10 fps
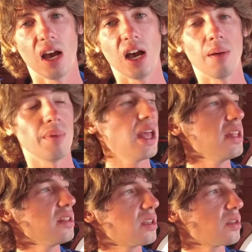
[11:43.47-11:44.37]

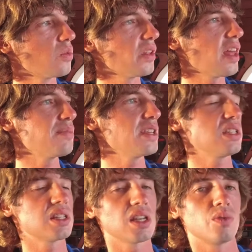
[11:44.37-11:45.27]
And with that
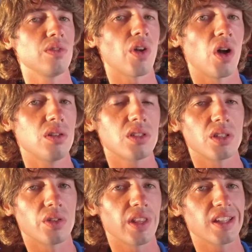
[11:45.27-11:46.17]
being said, we've
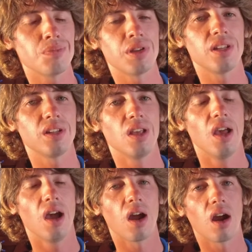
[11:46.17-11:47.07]
also, that's been
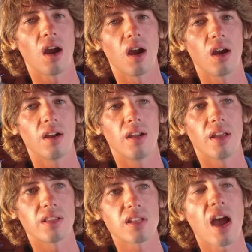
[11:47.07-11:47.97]
our
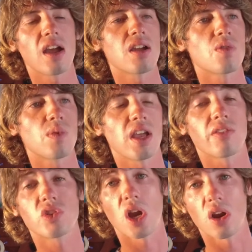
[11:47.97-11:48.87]
entire way
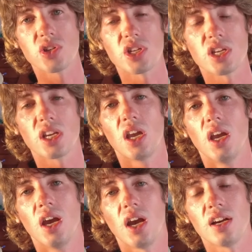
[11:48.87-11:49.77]
of charging
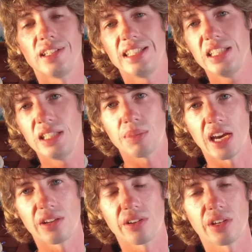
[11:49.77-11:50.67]
our dinghy
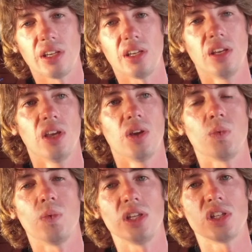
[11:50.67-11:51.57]
battery,
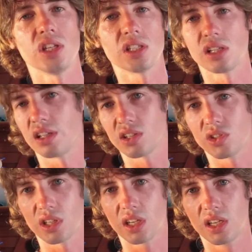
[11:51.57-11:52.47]
which is an
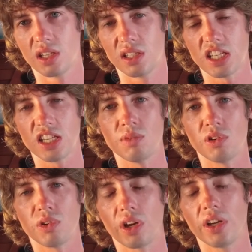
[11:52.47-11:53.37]
electric dinghy
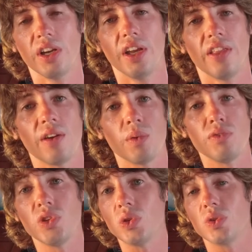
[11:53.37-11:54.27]
motor that
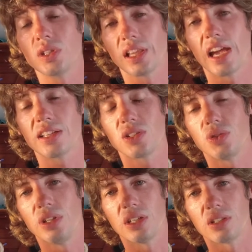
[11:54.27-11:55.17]
we've used the last
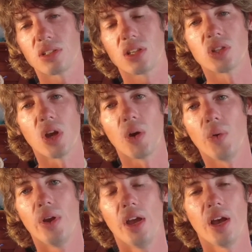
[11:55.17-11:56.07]
2 years.
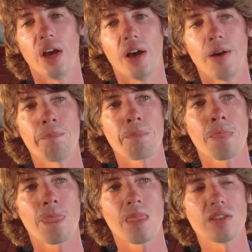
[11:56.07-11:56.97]
So
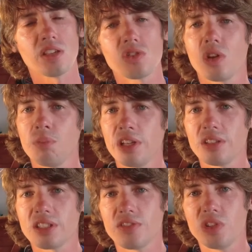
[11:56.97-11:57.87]
these solar
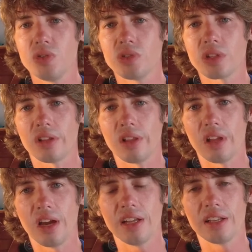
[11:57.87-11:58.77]
panels have used a
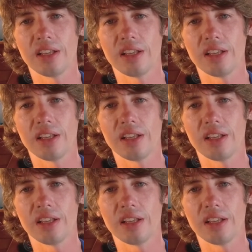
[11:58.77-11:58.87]
lot.